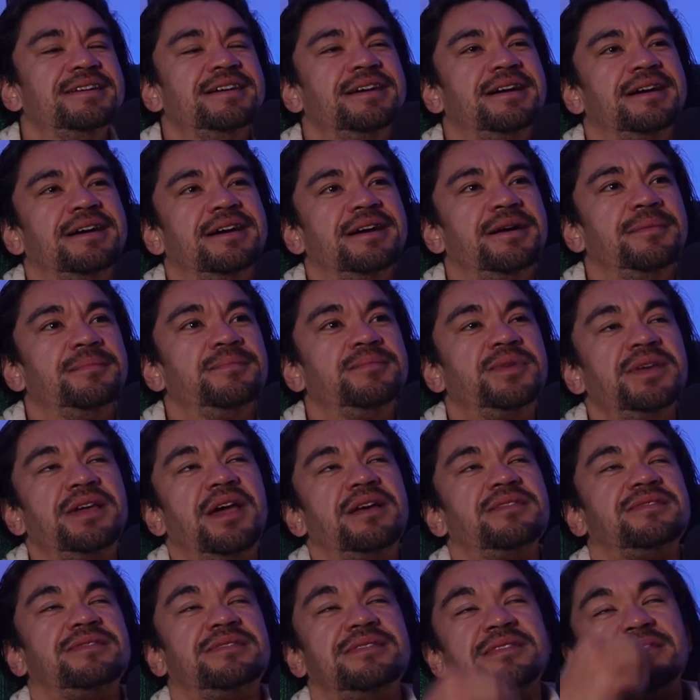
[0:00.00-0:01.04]
But
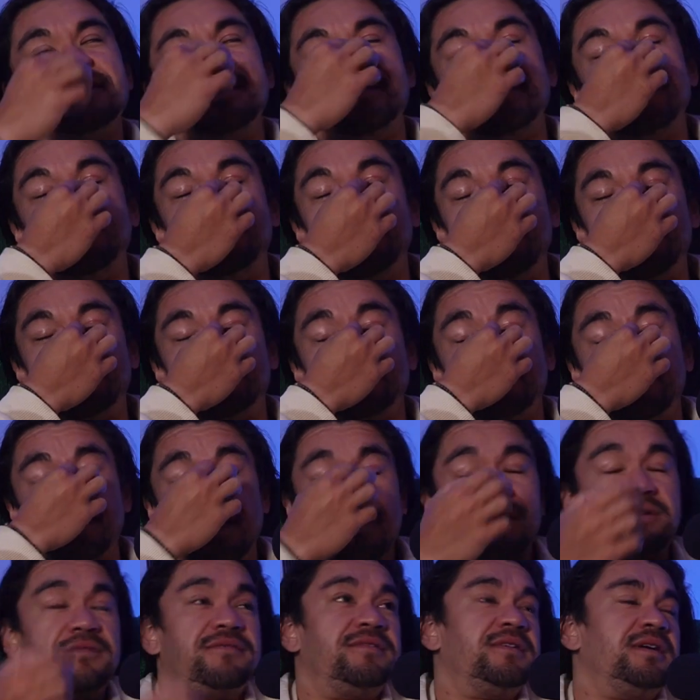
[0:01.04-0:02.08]
yes, the Feast of
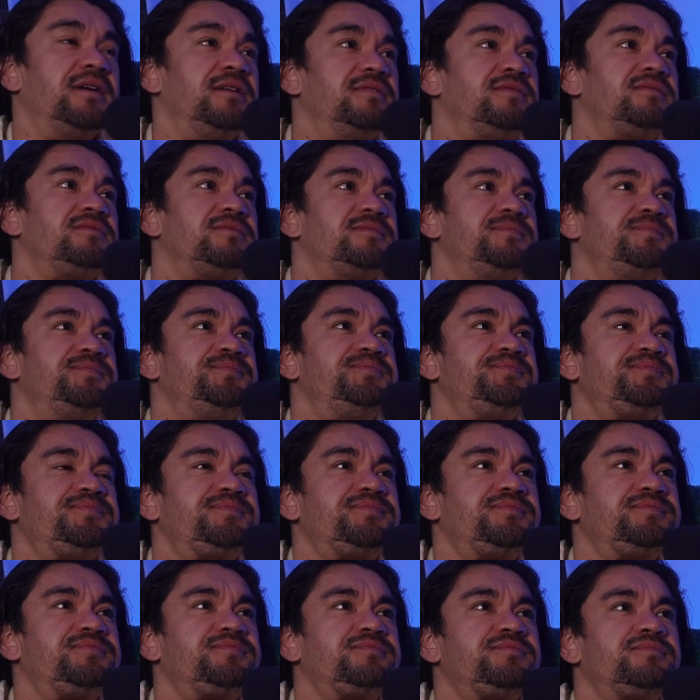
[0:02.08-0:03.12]
Sacrifice.
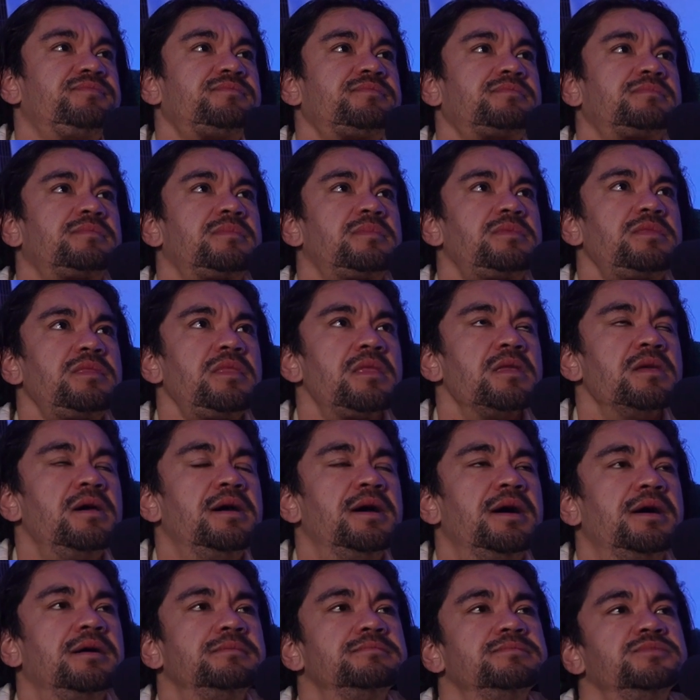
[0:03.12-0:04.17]

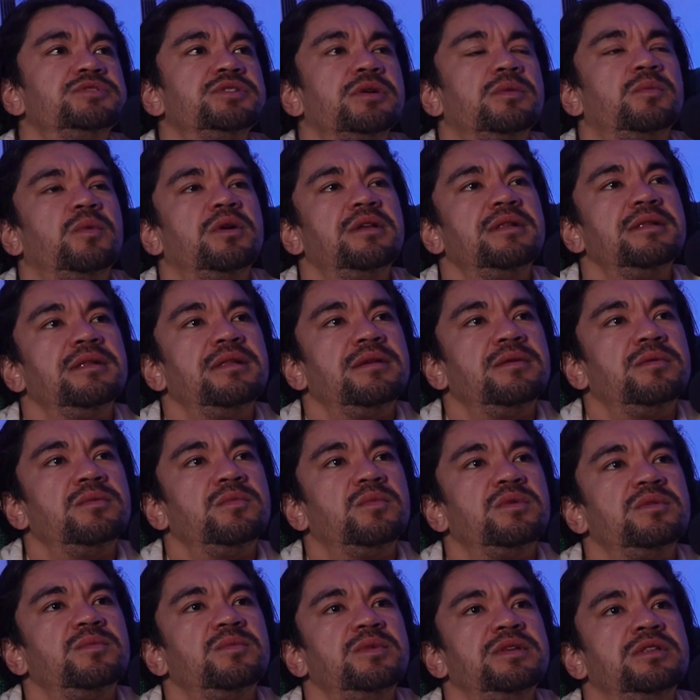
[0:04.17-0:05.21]
So
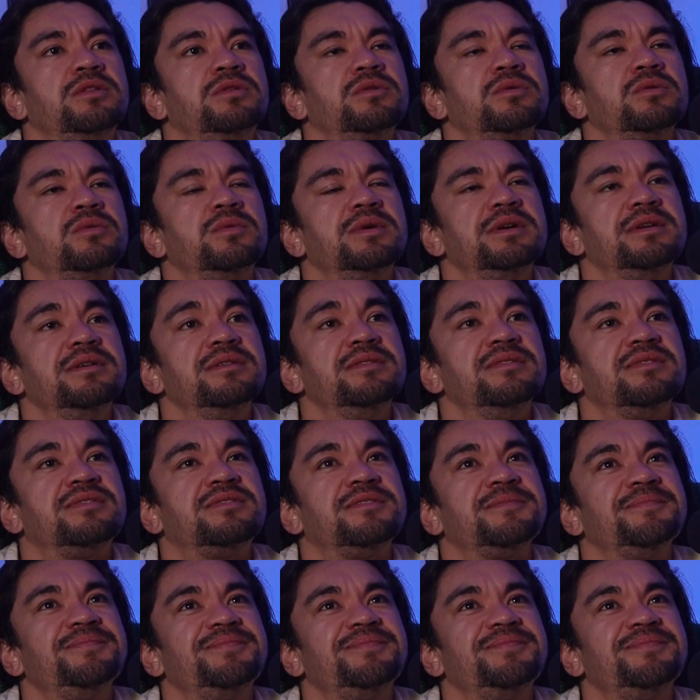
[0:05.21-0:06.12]
what we do is